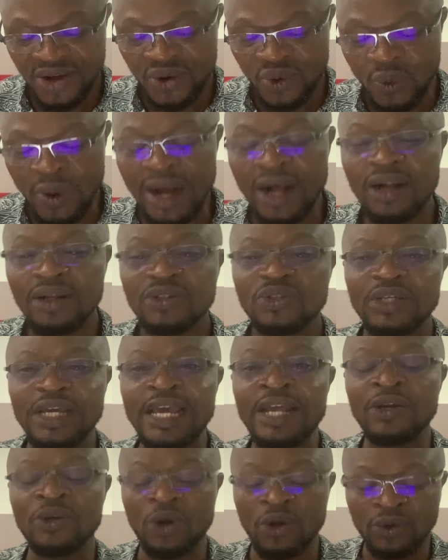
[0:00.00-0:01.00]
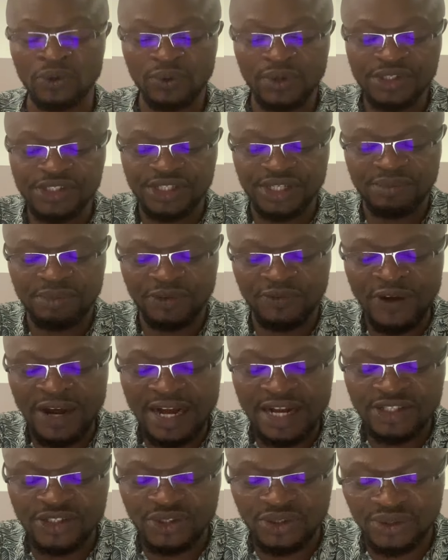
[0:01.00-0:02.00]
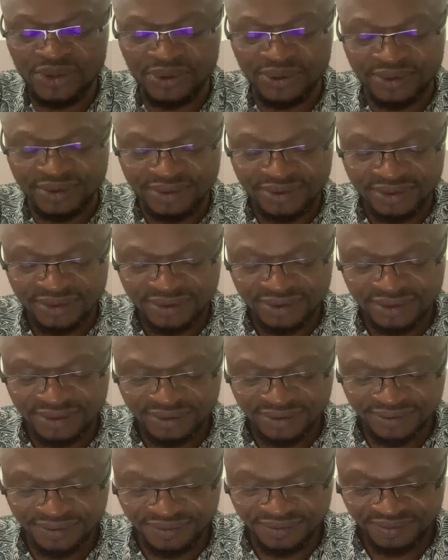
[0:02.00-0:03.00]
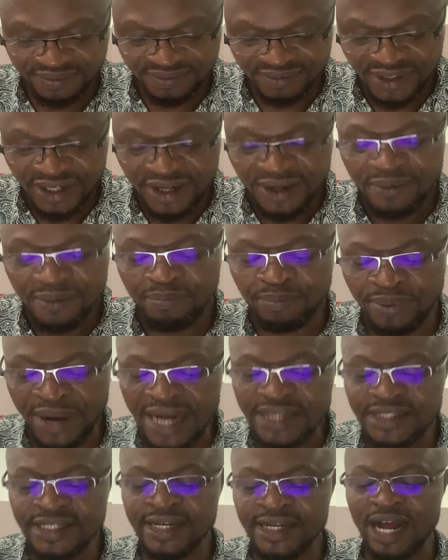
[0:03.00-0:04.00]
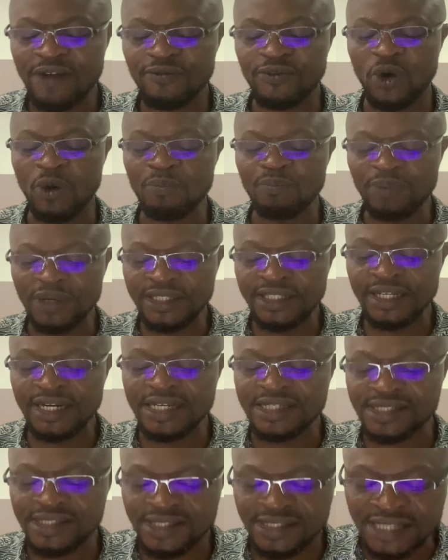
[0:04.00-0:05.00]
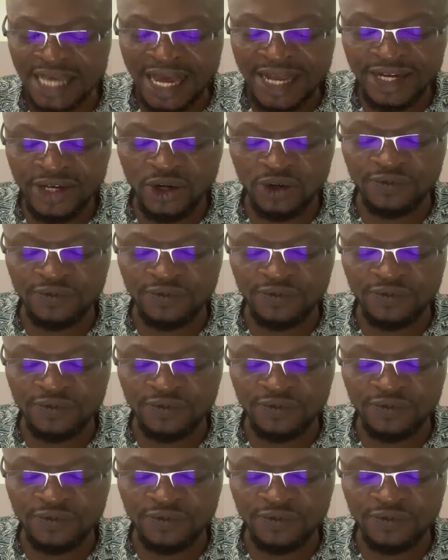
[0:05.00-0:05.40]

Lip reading: well, in conclusion, before I let you go, Brighton have completed a signing